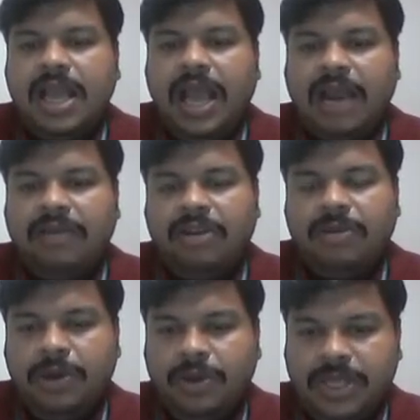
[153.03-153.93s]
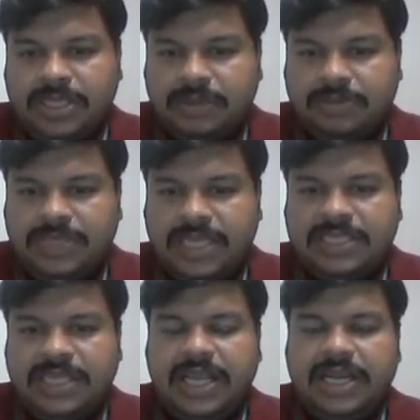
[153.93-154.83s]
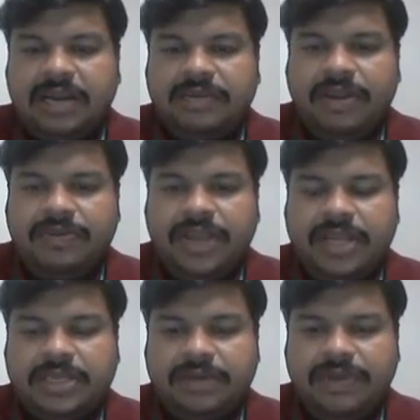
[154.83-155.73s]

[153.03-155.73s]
and we will be doing some testing in and verification